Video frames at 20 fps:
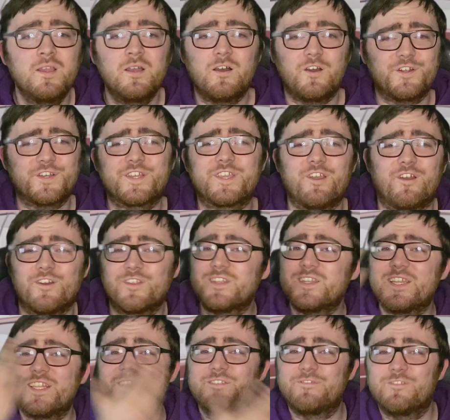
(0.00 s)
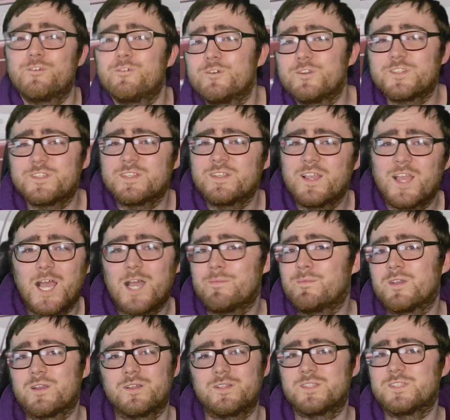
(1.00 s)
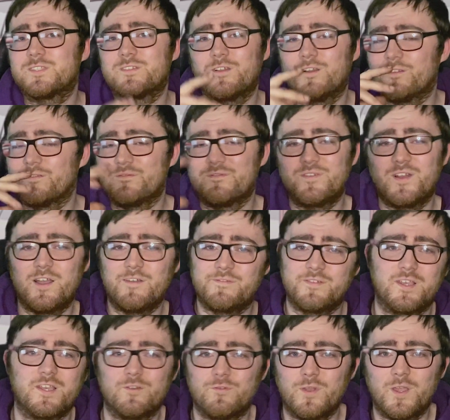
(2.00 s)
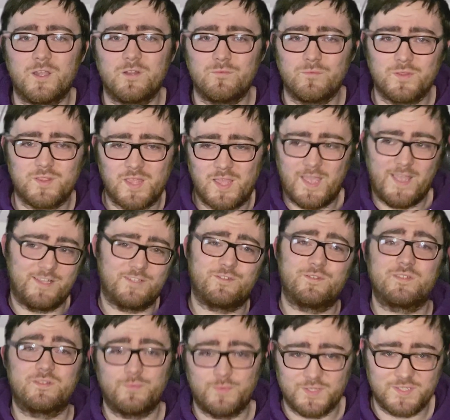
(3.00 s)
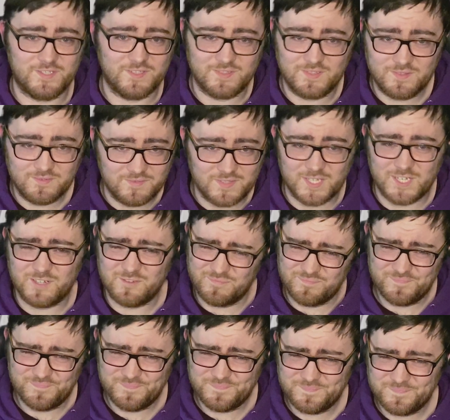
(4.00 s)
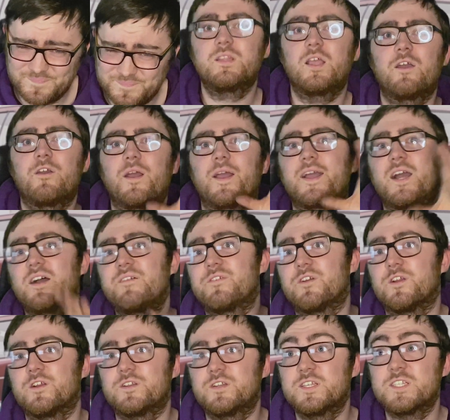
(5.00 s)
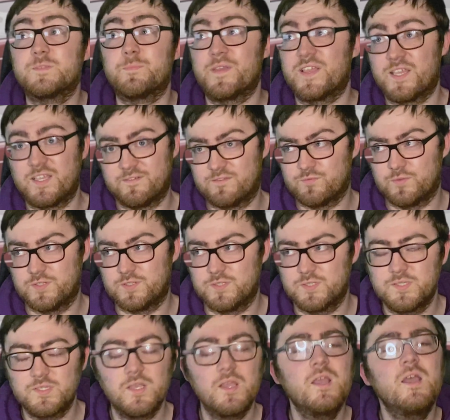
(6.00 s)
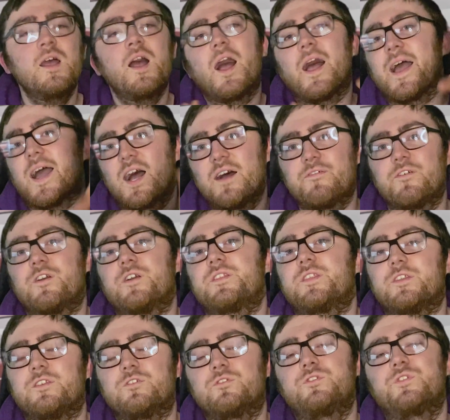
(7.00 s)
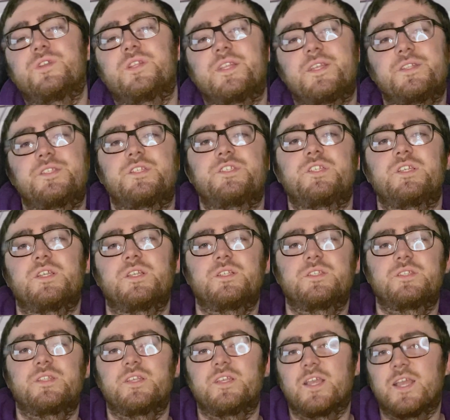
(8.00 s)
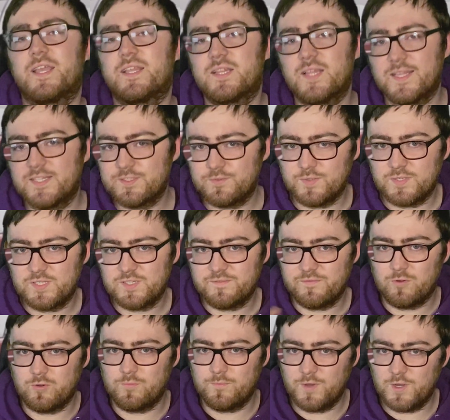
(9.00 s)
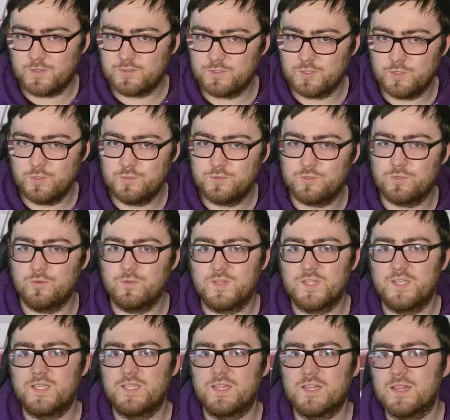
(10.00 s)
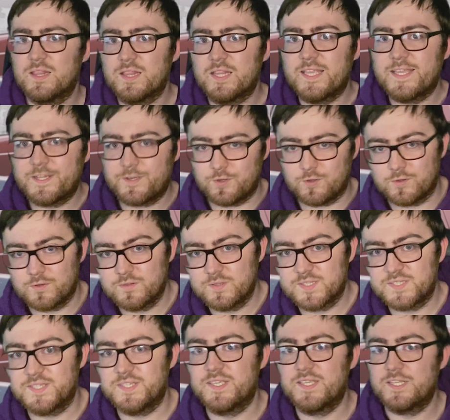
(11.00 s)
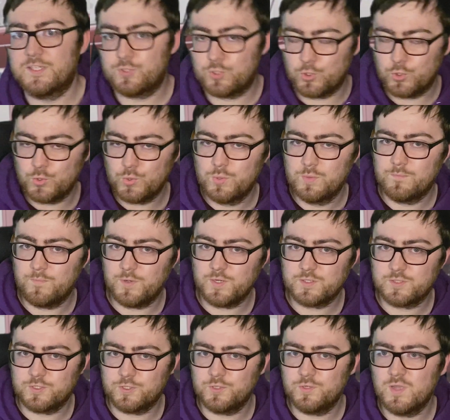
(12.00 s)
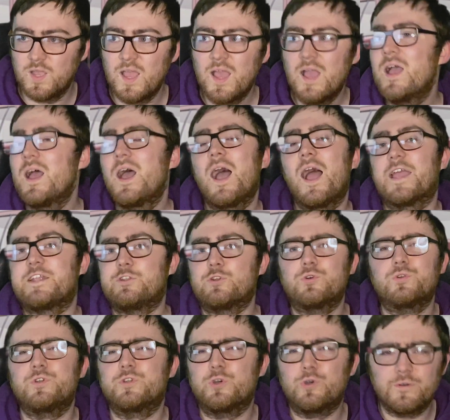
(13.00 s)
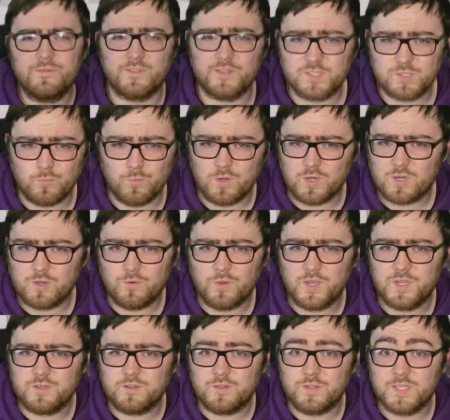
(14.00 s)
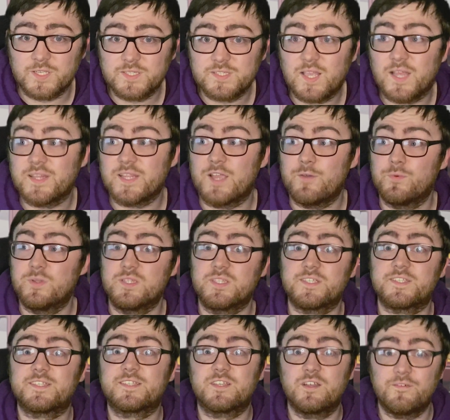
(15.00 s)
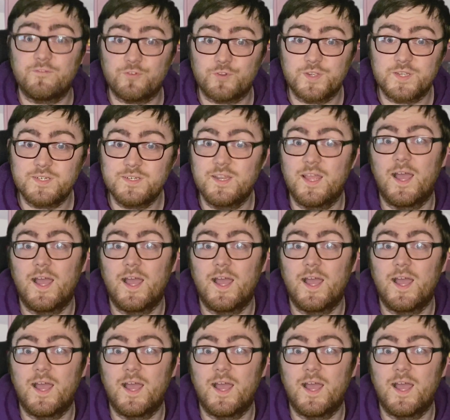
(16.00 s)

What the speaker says: On a car that needs floors, I'm not going to start faffing around with extra switches, you know. Now I have heard, speaking of switches, I have heard that you do need to change the headlight switch for Mark II to the later CE2 Mark II. I don't know if there's a workaround on this, and I will discover it